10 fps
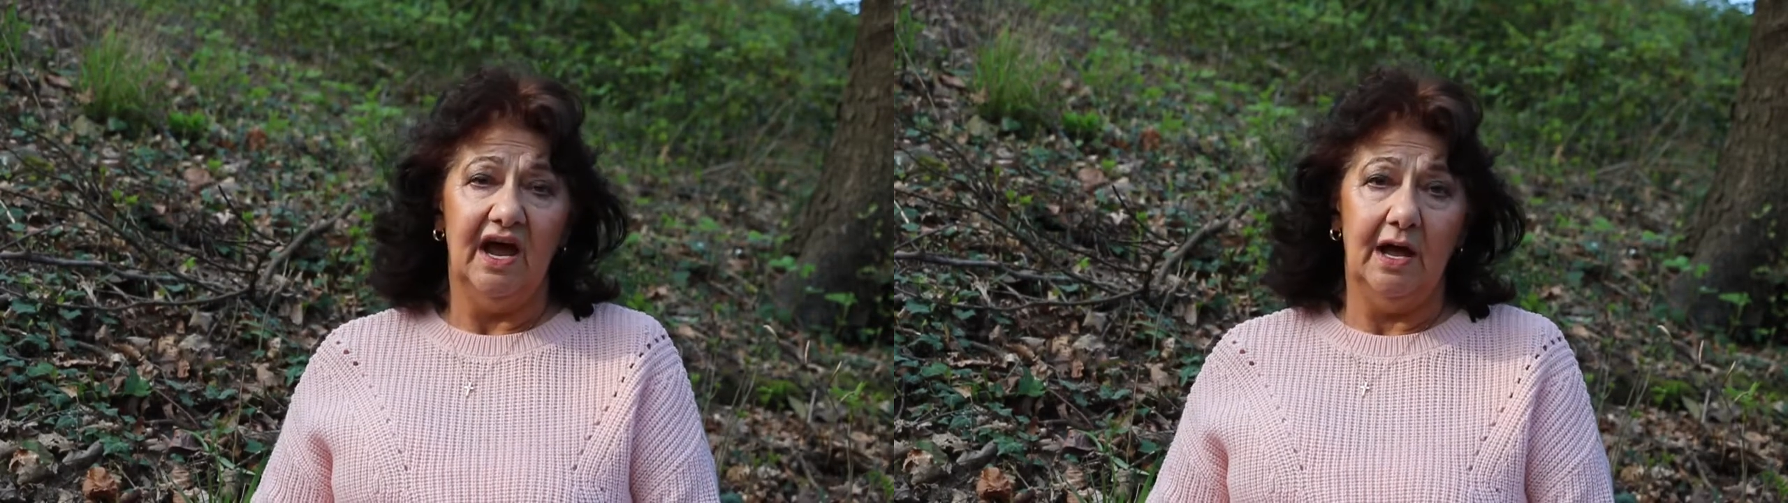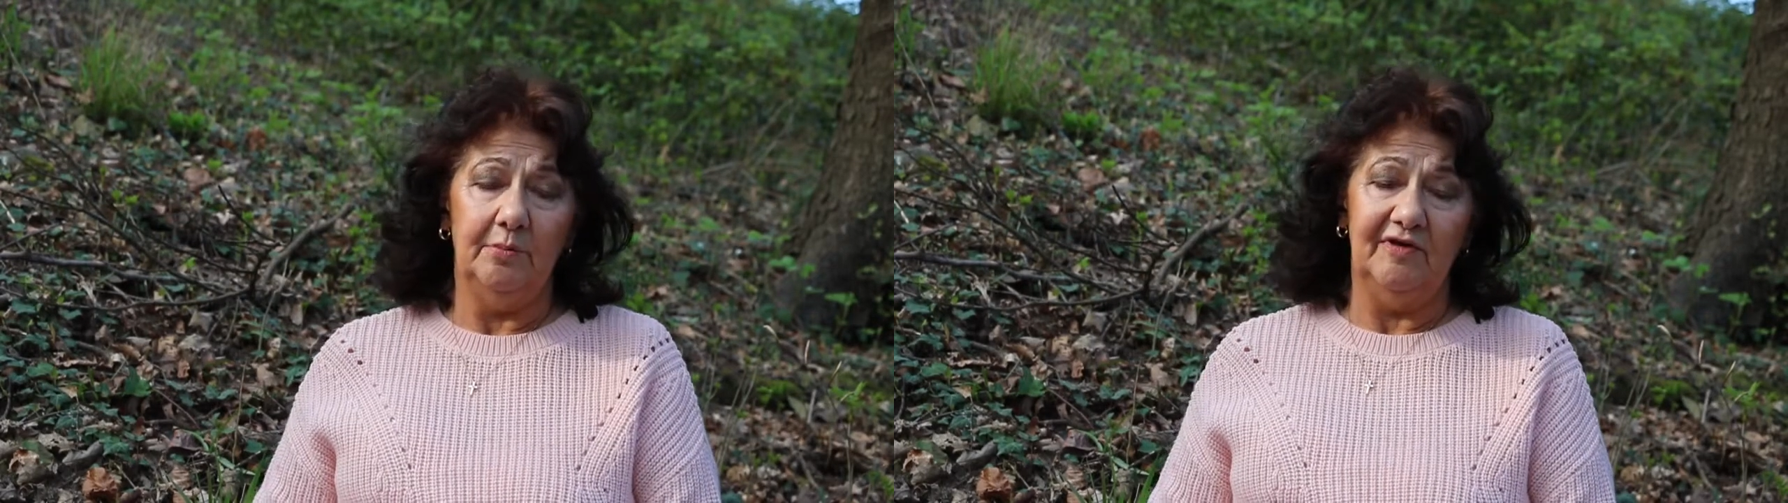
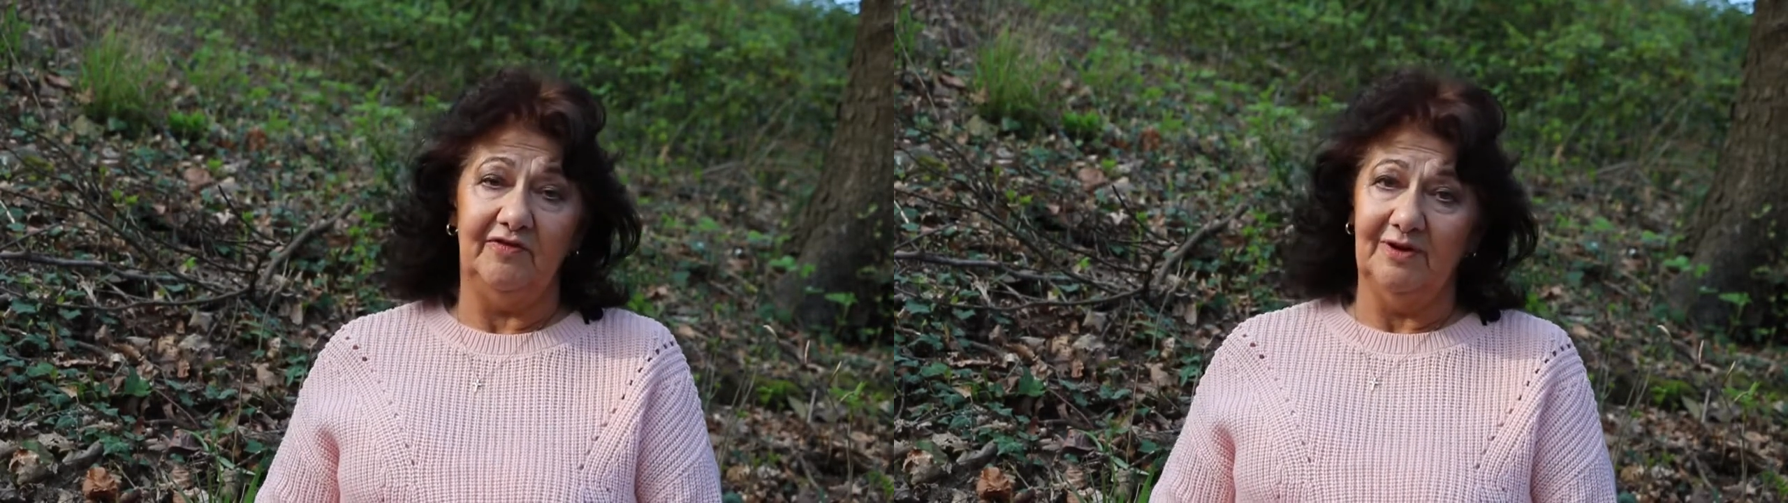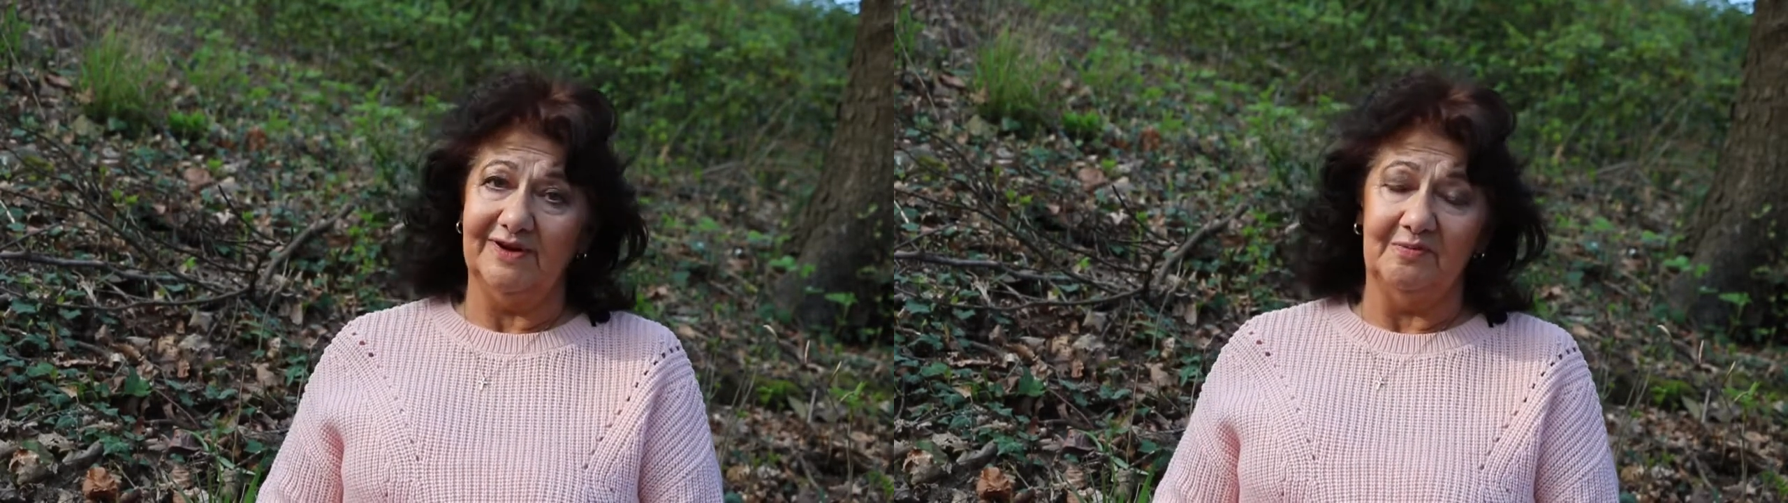
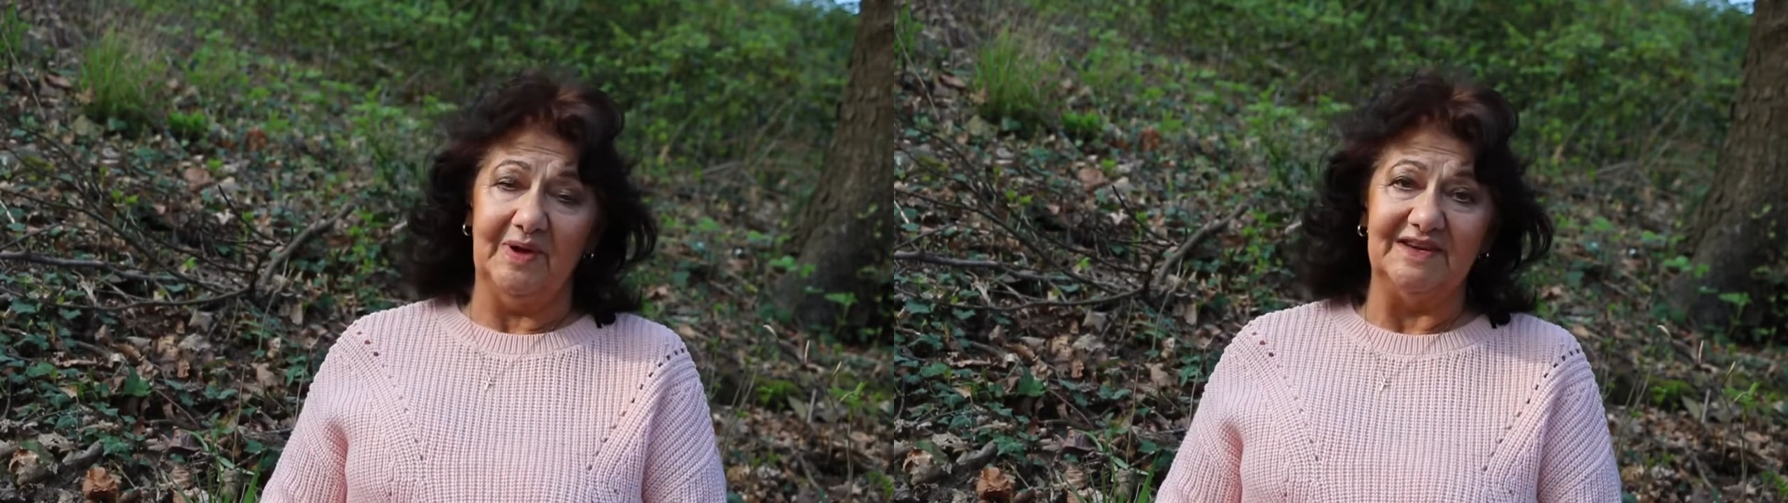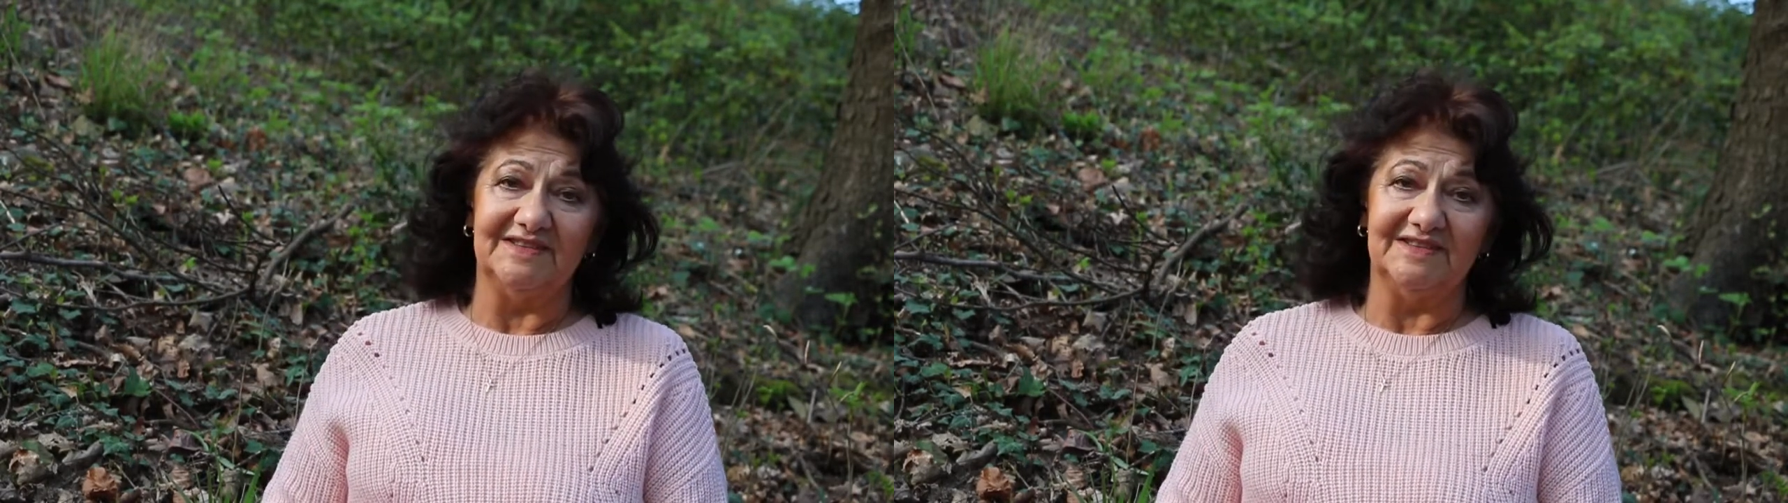If you look at my